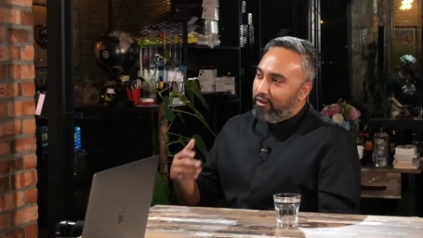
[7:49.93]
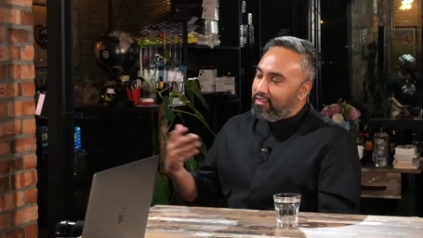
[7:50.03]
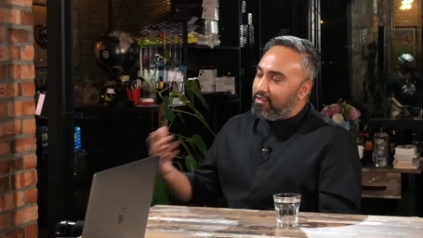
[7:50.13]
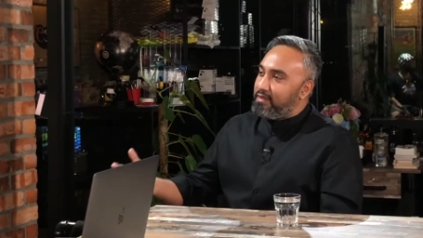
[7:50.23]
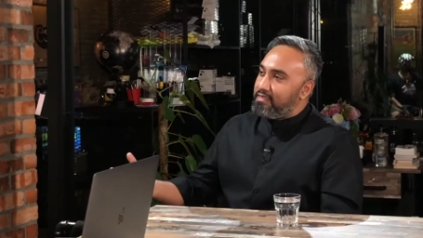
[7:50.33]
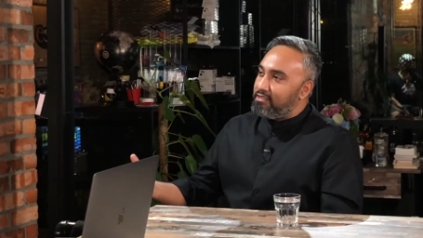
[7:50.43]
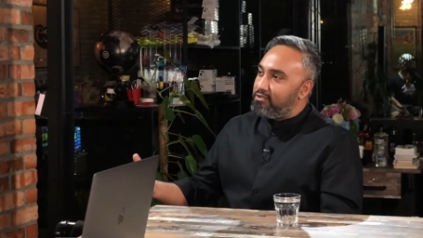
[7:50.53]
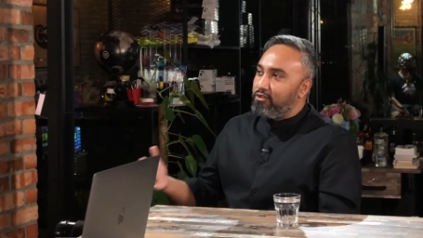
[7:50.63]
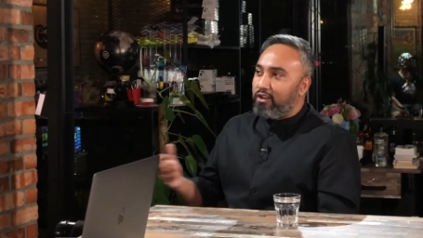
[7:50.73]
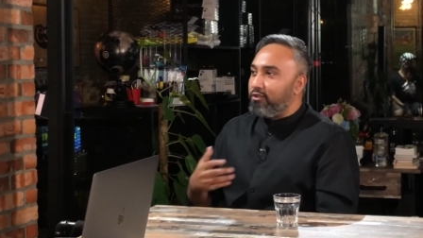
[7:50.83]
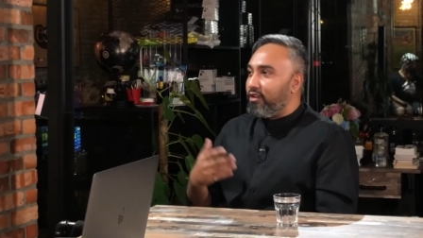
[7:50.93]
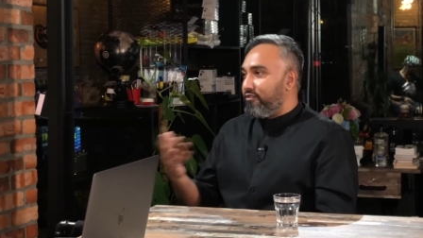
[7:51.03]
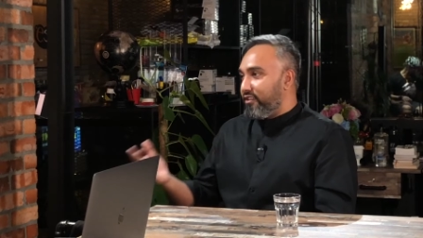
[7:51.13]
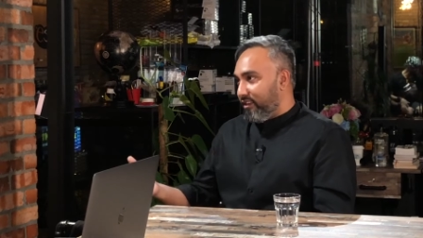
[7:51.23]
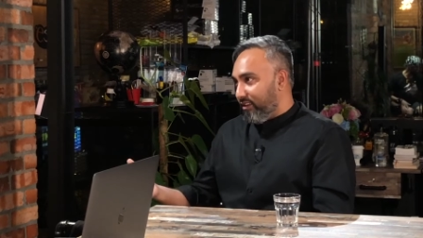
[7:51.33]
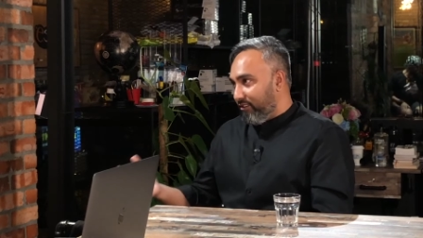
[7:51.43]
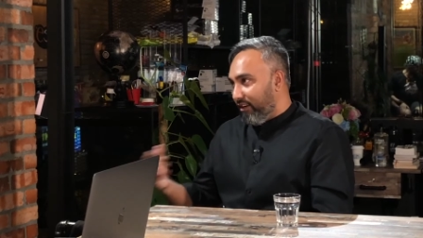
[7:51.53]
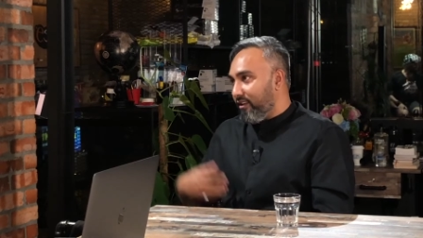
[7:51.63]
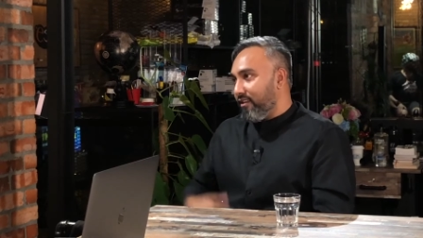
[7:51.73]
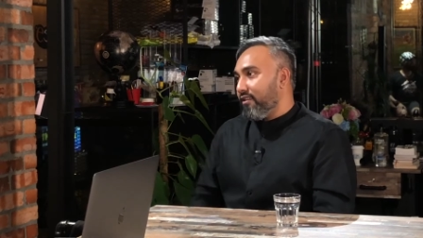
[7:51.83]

running the business, you got to do everything, right?